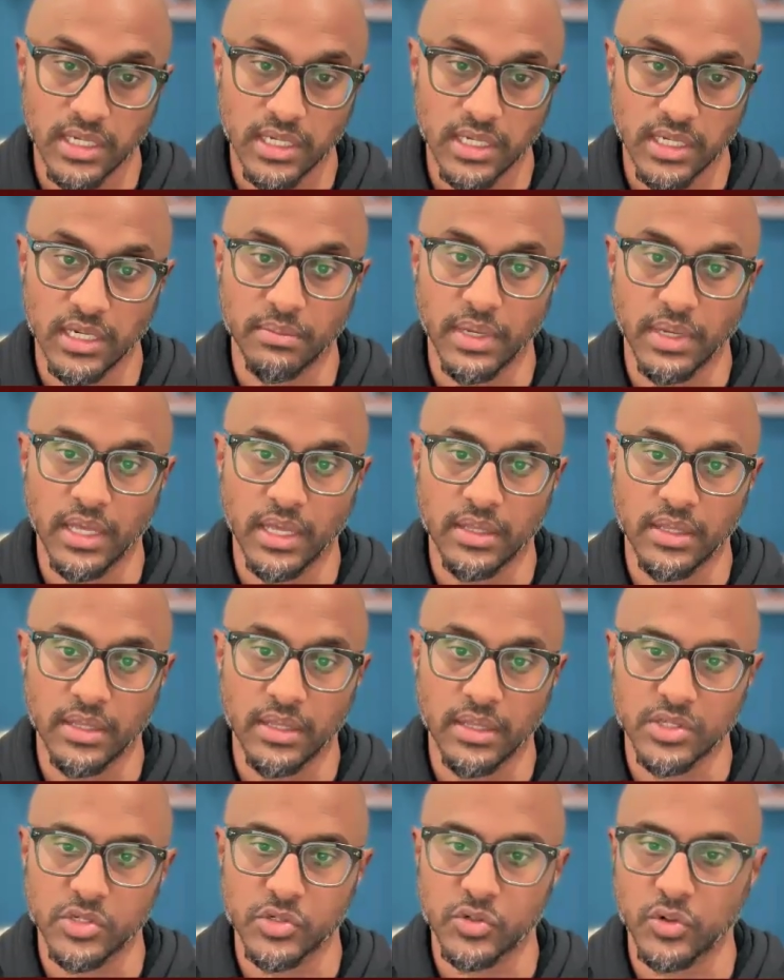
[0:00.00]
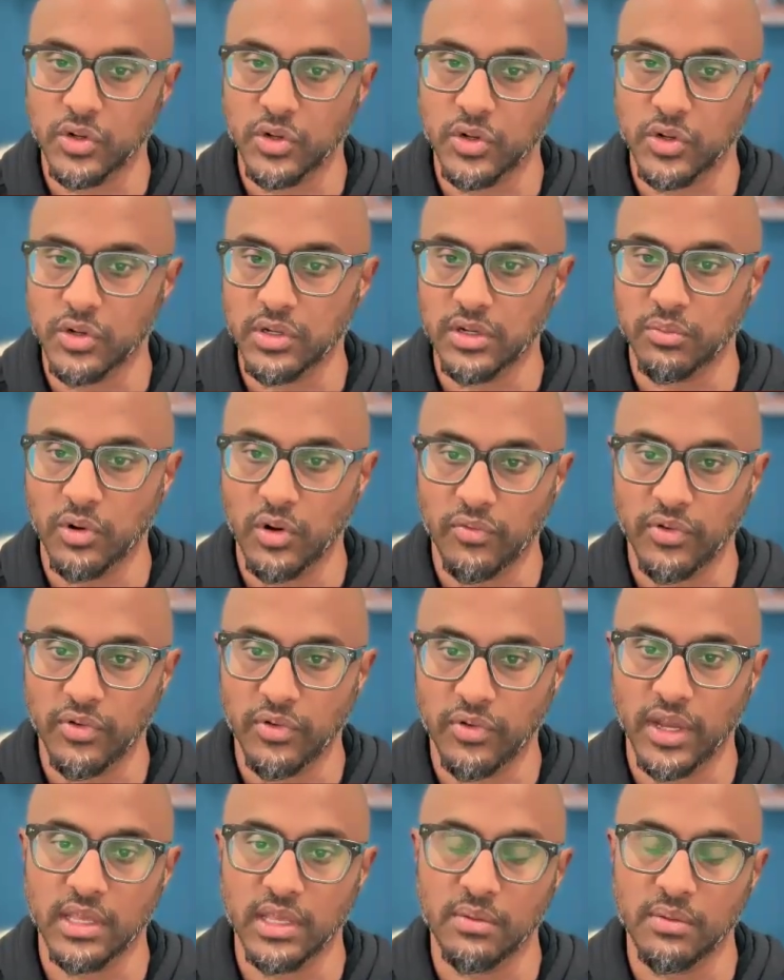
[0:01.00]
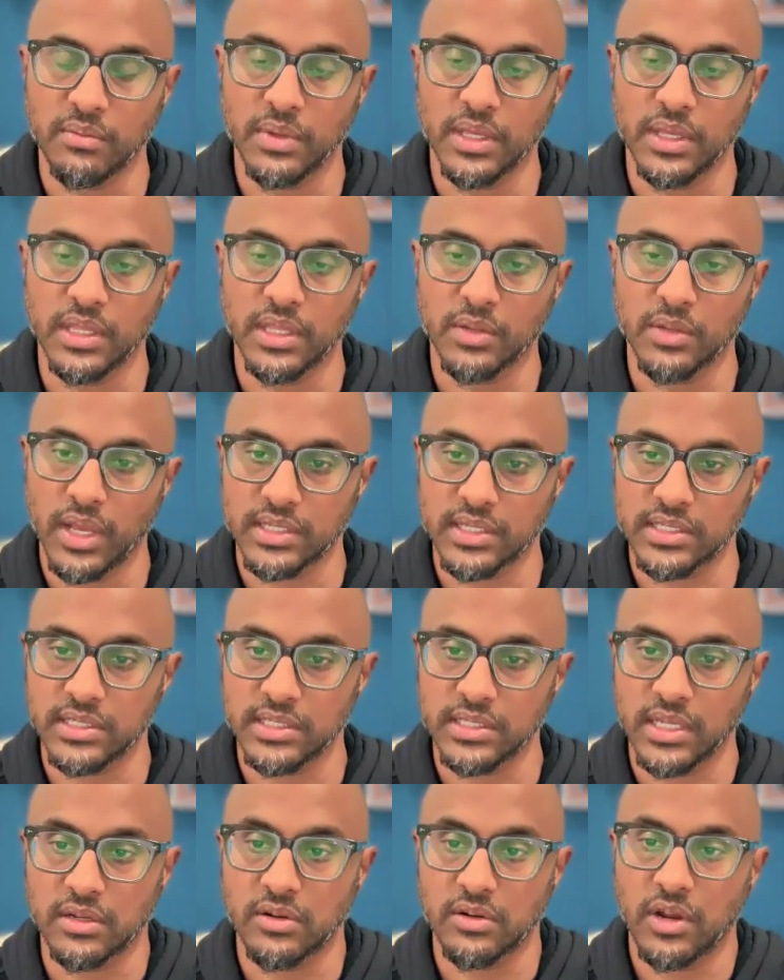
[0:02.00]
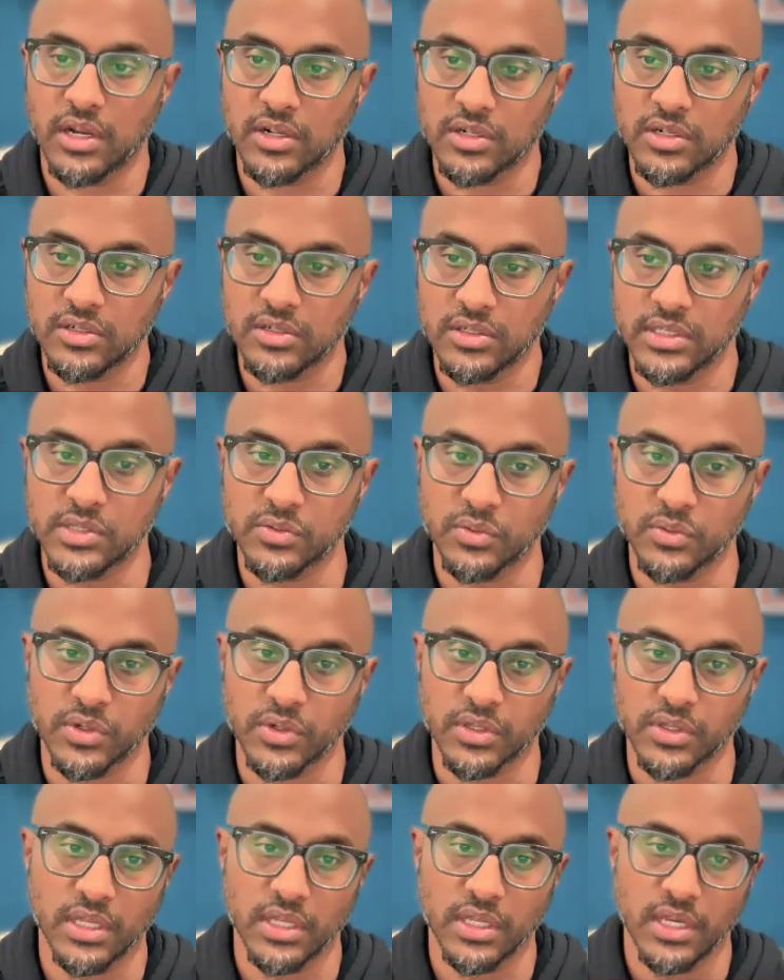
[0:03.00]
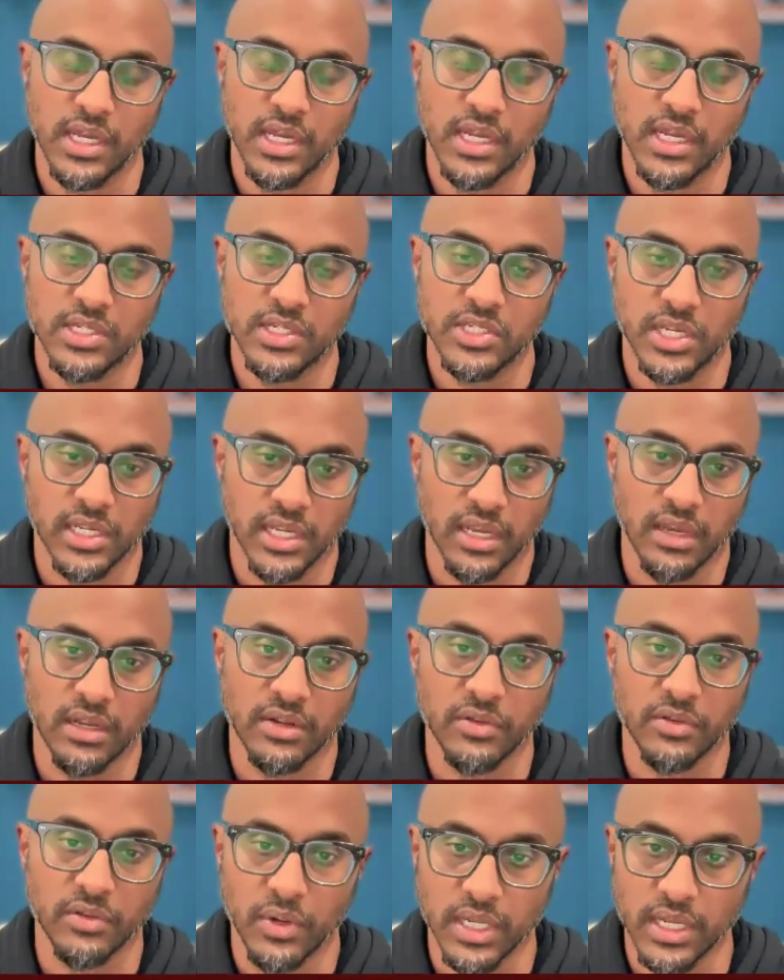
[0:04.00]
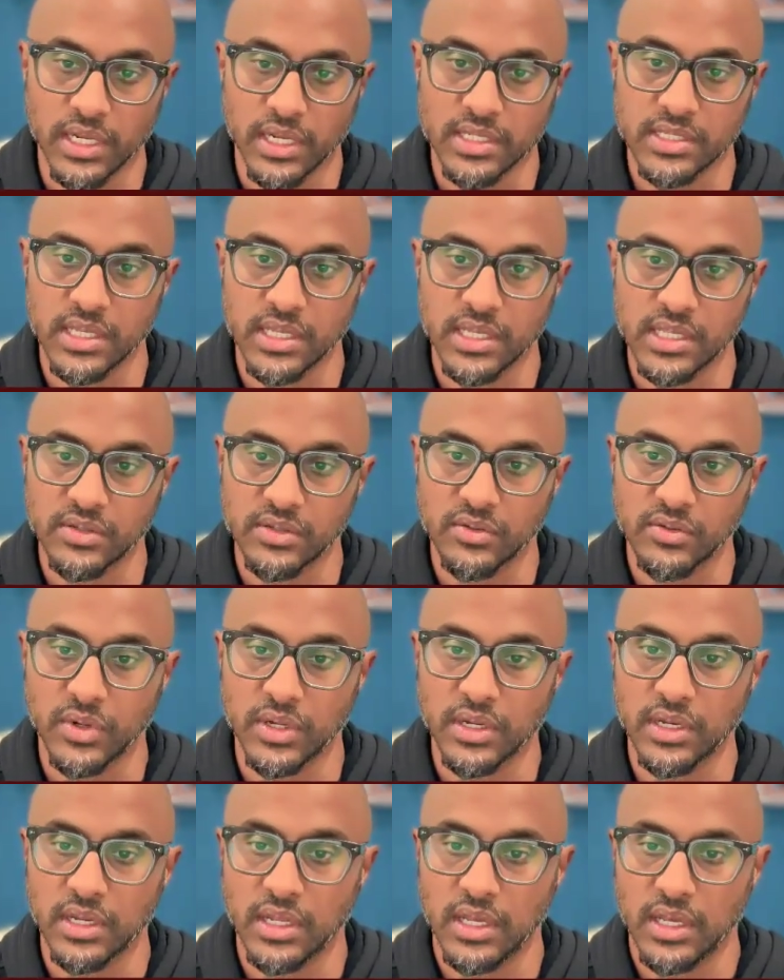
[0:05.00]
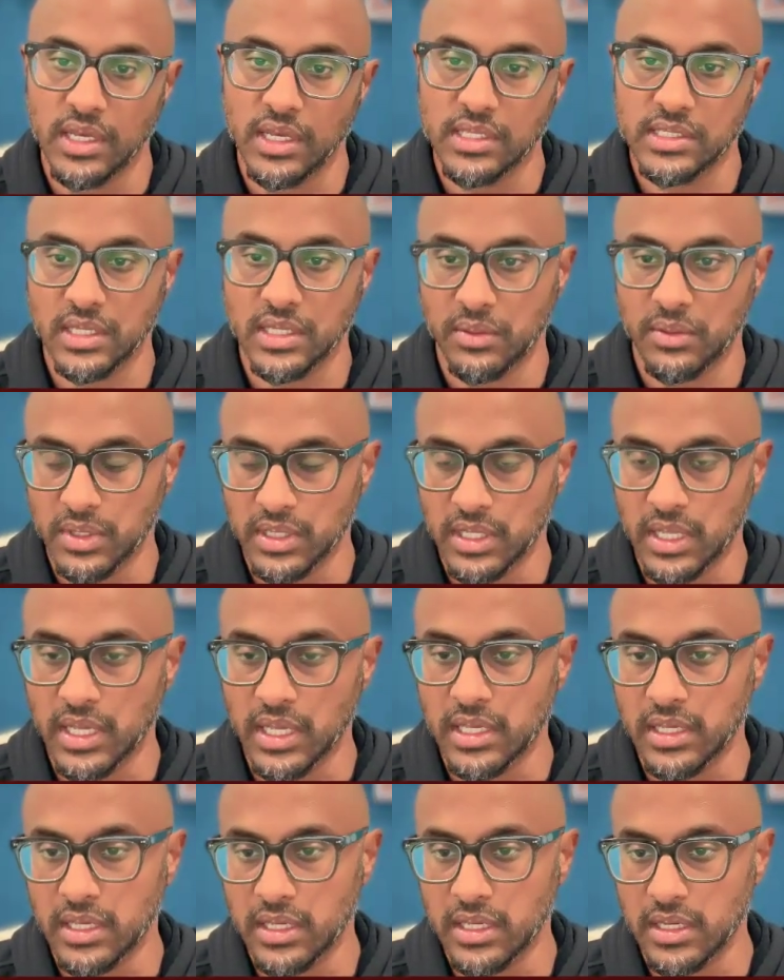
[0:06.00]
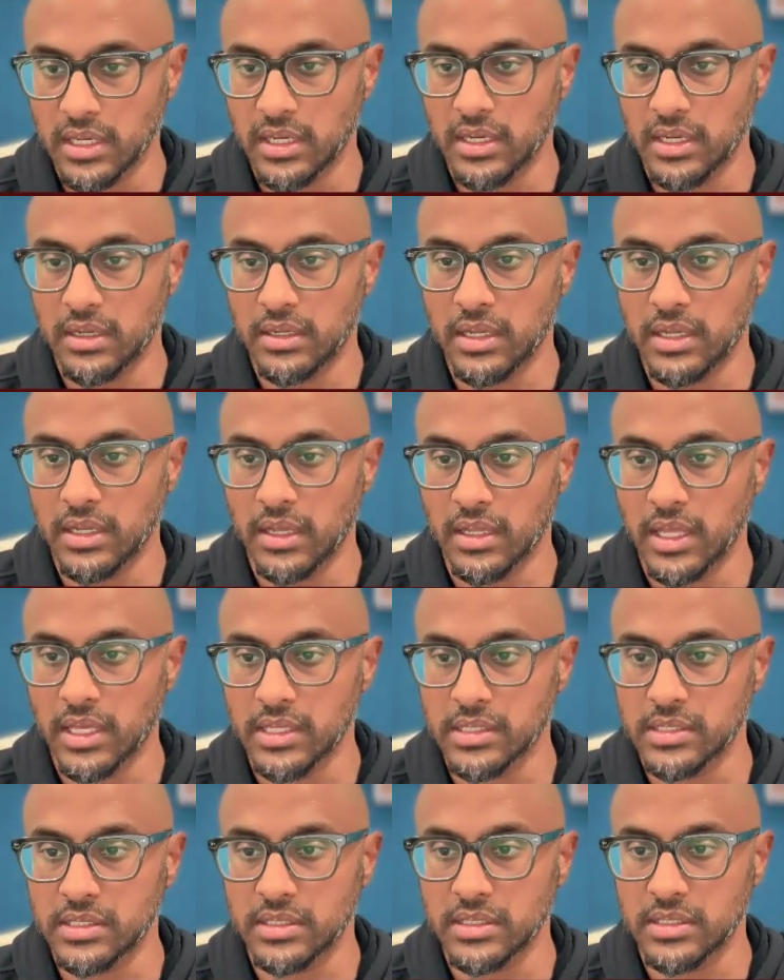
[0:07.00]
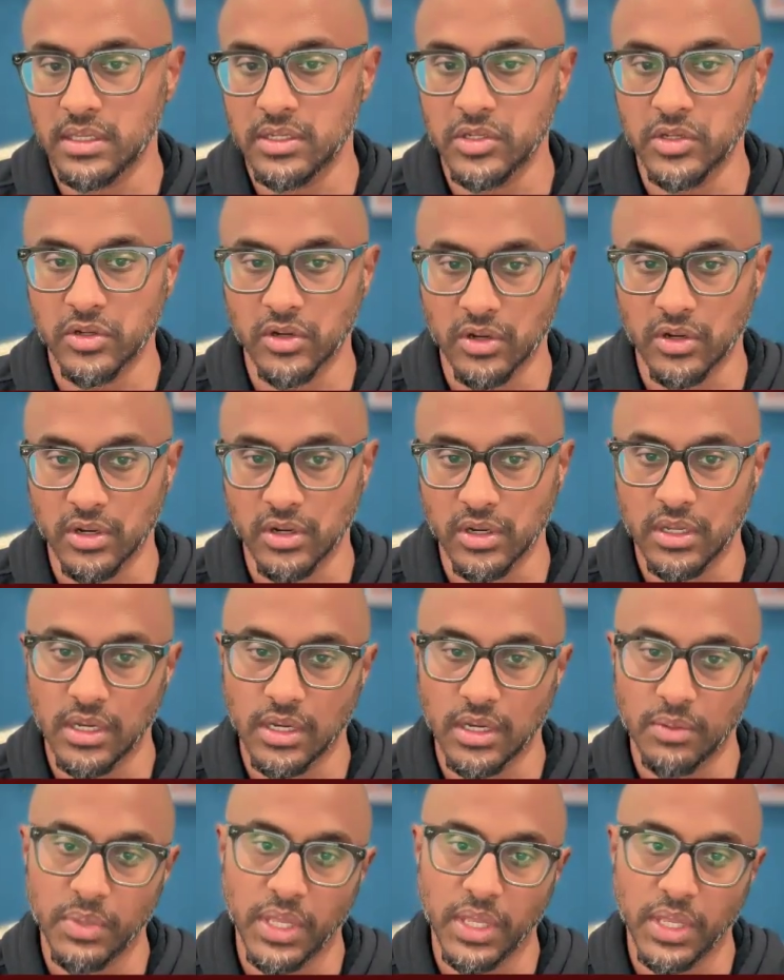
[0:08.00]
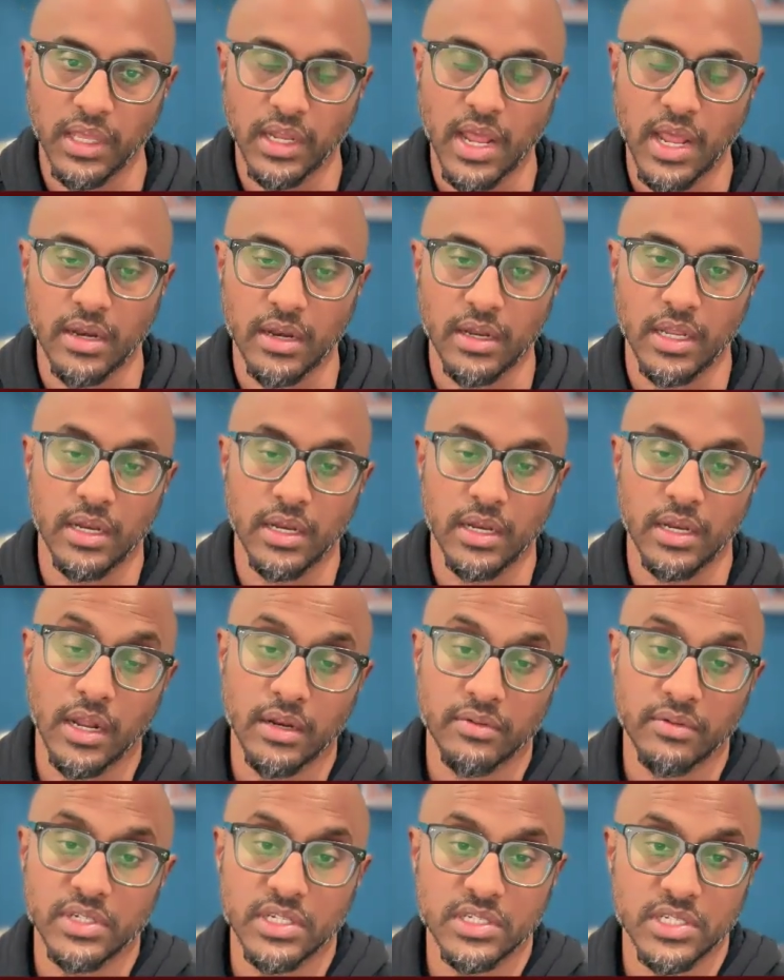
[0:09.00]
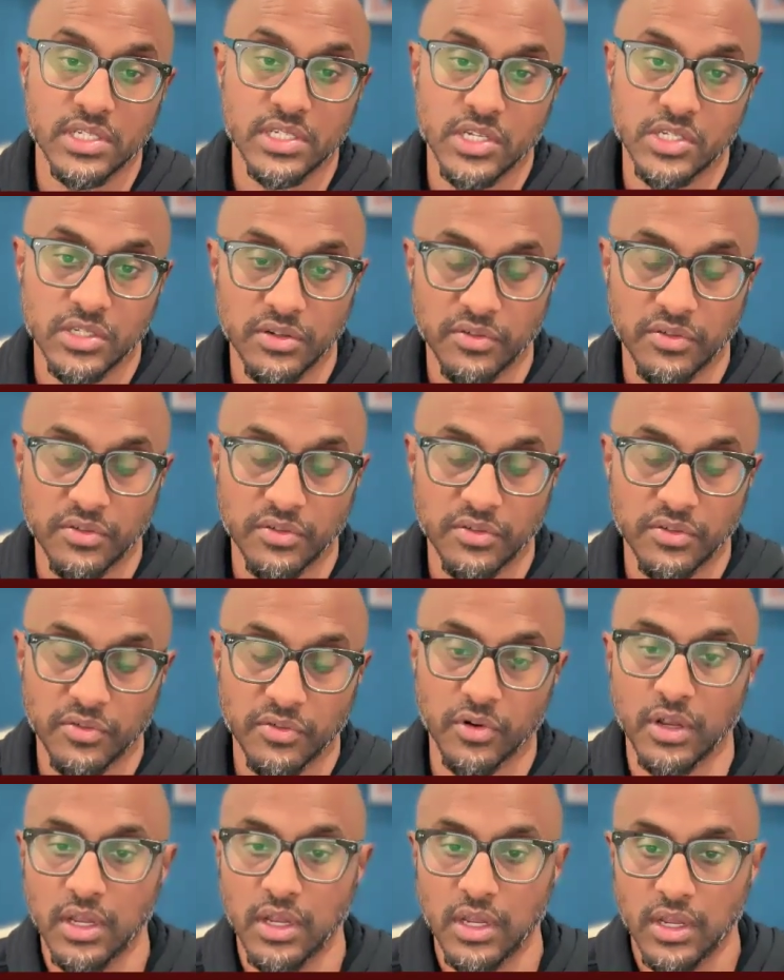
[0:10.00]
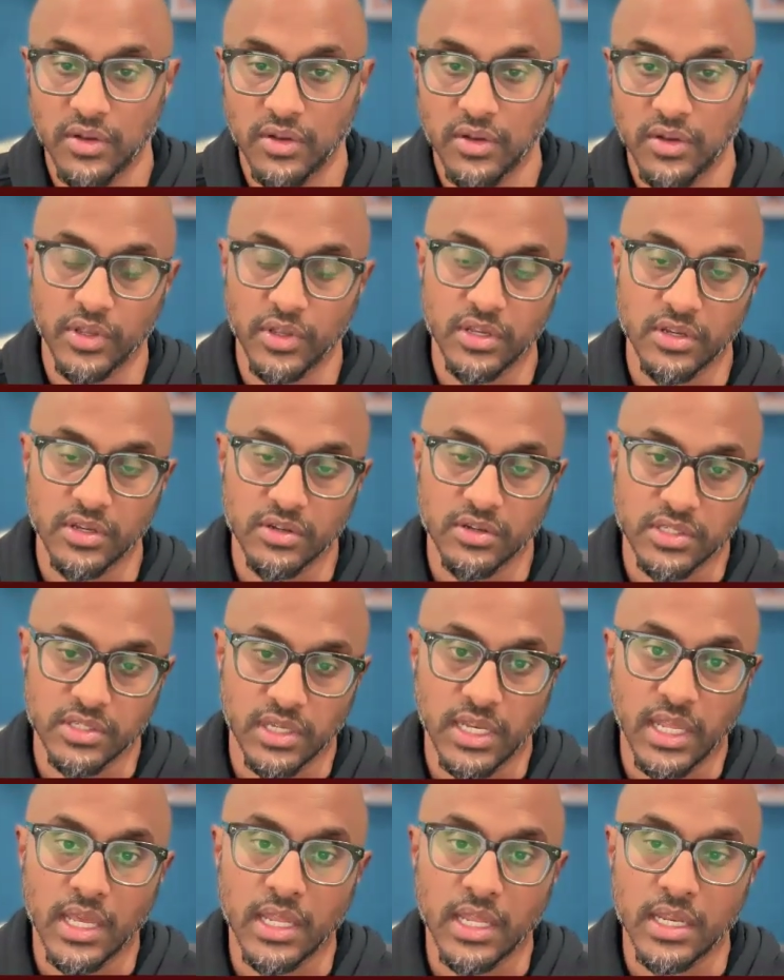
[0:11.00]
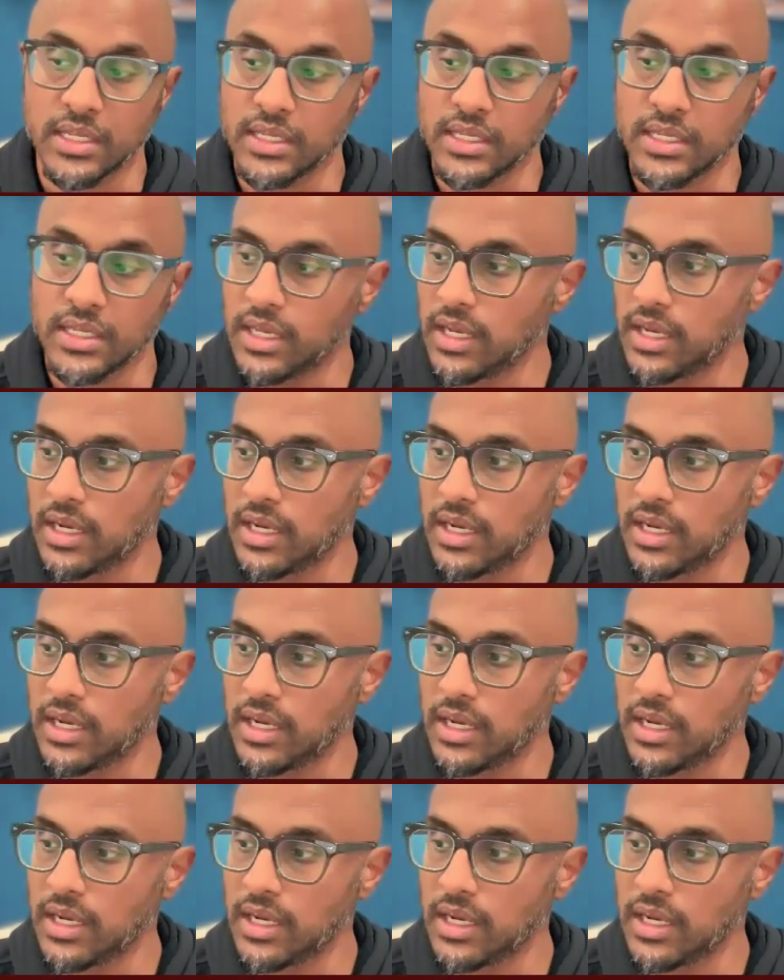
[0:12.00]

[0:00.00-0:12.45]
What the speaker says: And there's a short little profile of him in the Palestine Chronicle that's worth checking out if you want to get a sense of what someone like Nael has endured, being in and out of detention for years on end.